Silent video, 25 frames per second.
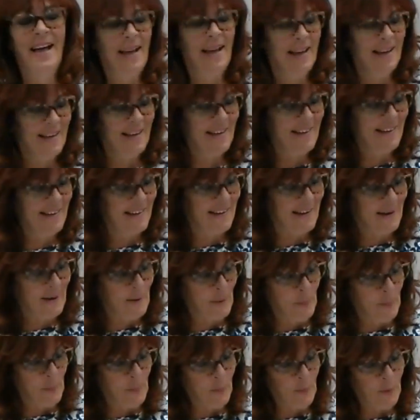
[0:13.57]

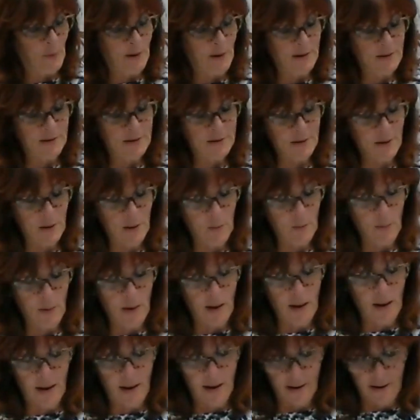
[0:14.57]
Oh, boy.
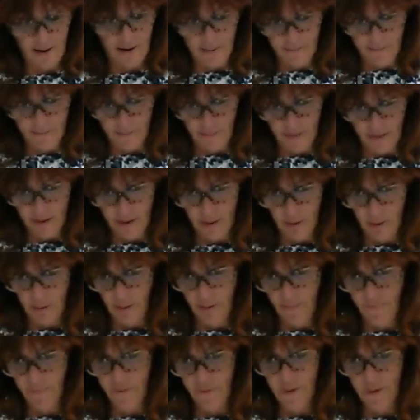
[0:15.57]
So, little
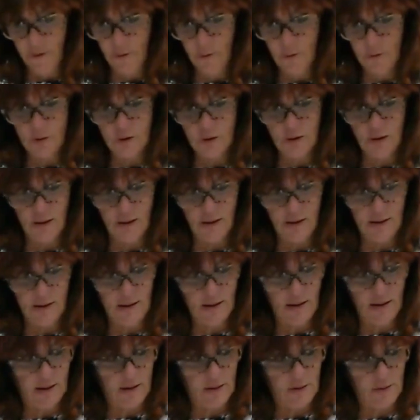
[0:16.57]

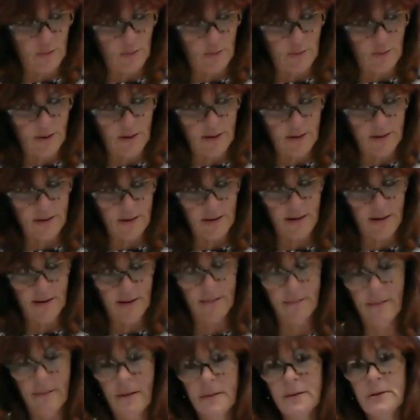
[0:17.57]
confusion. I thought
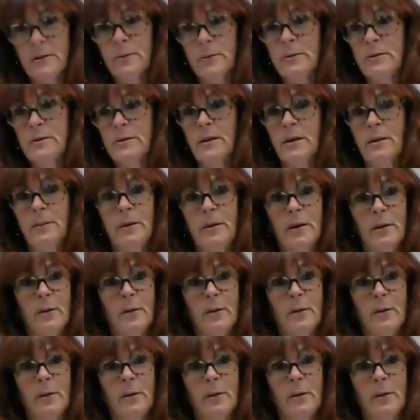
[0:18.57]
that this was going to be a